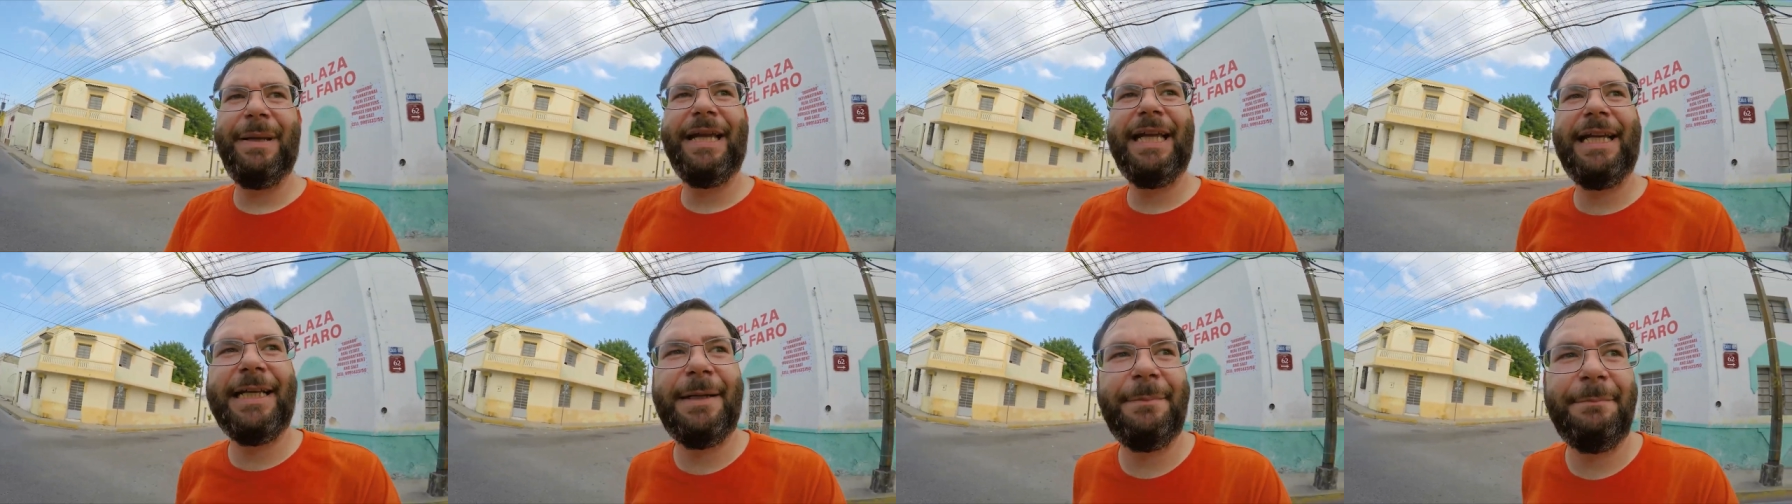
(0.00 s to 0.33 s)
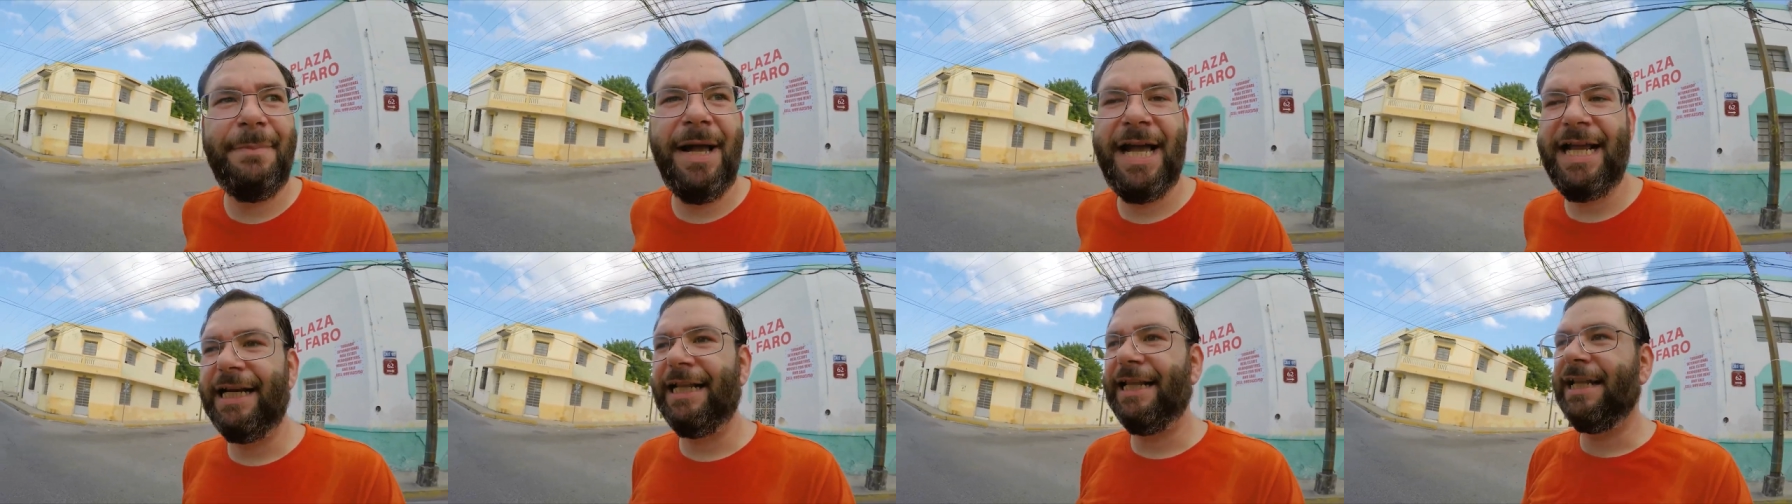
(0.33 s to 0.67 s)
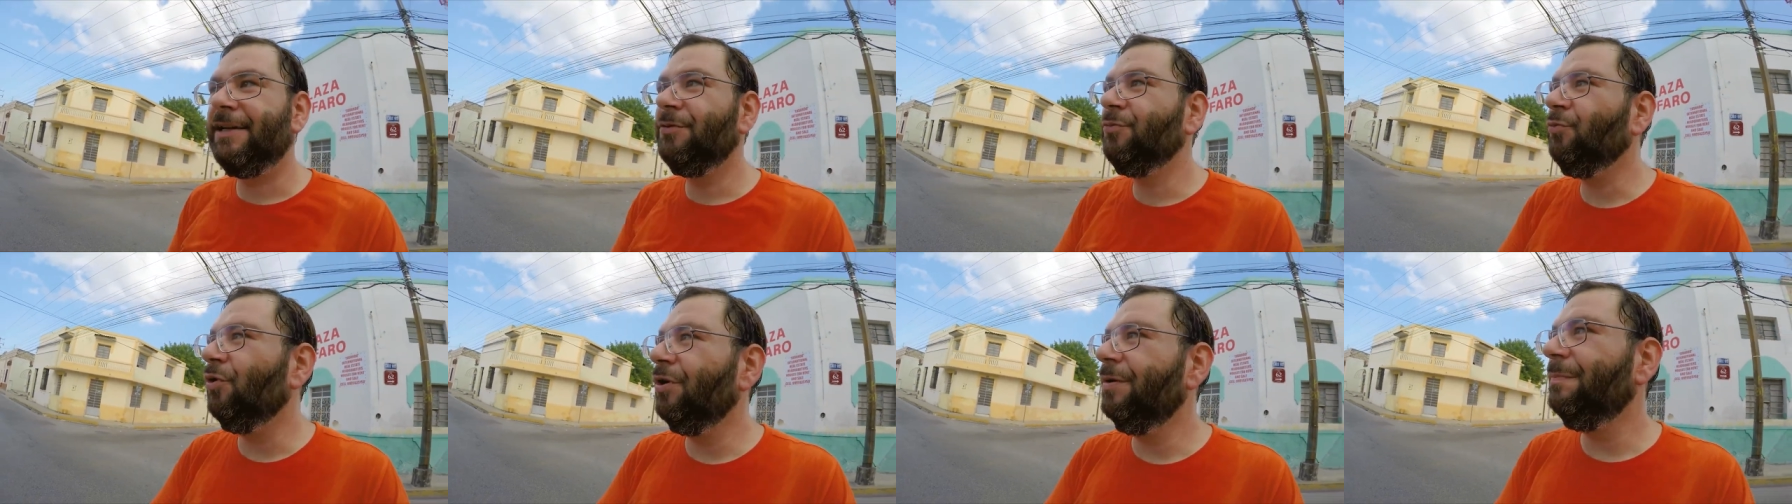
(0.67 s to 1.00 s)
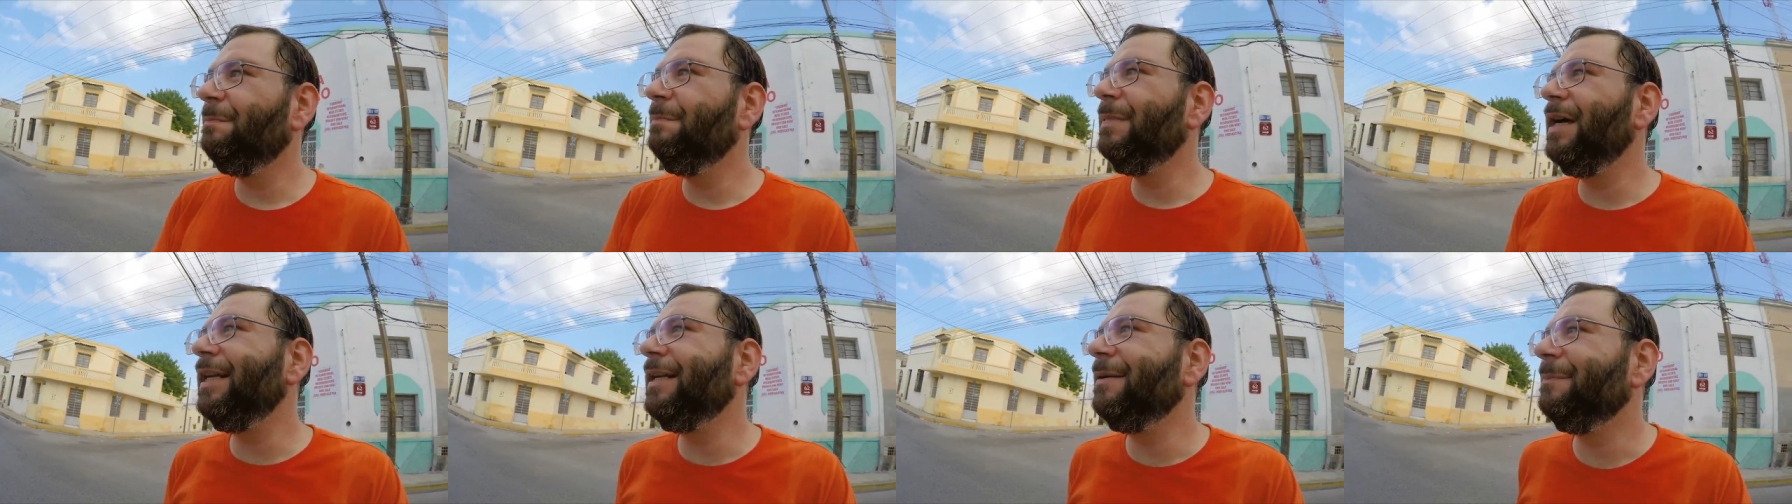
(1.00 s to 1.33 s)
being in Merida,
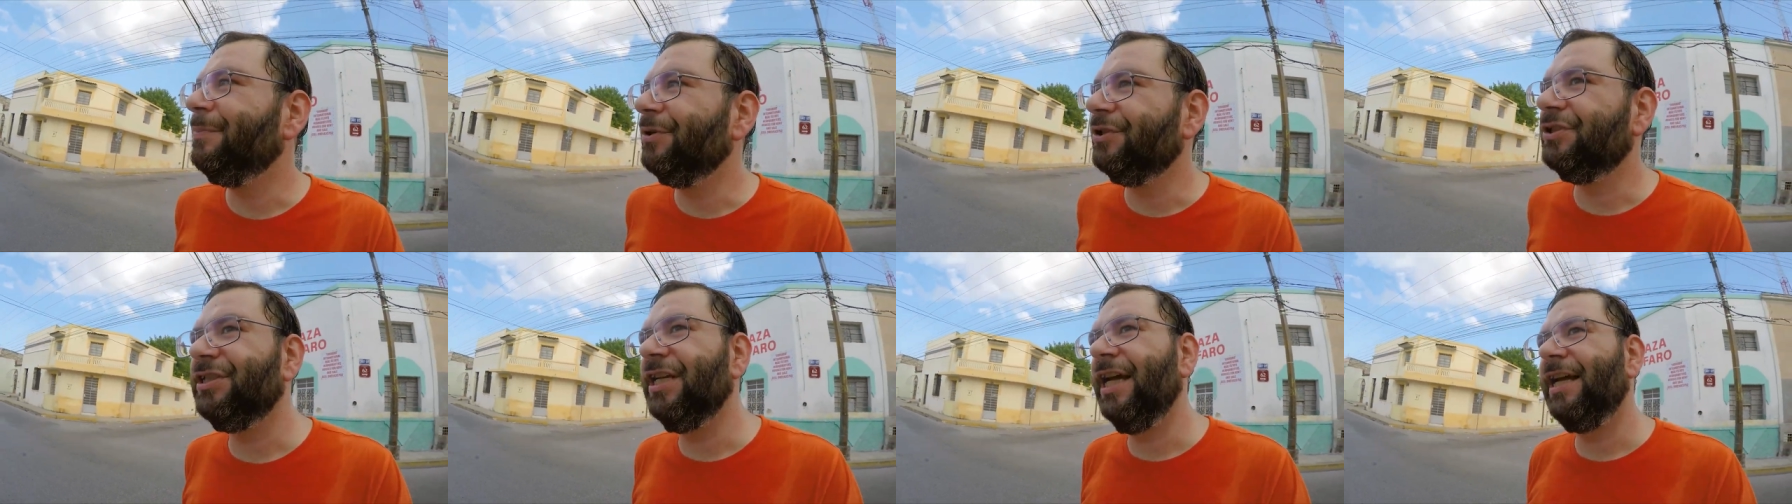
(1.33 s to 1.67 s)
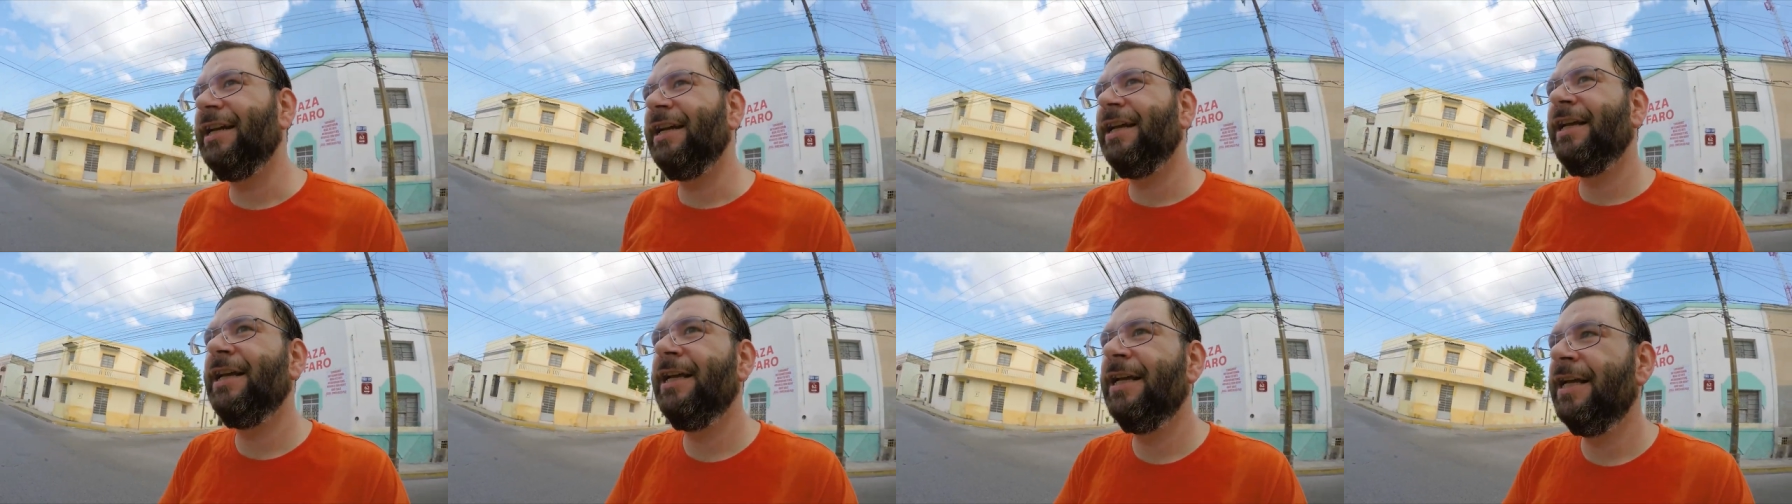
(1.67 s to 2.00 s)
one million percent.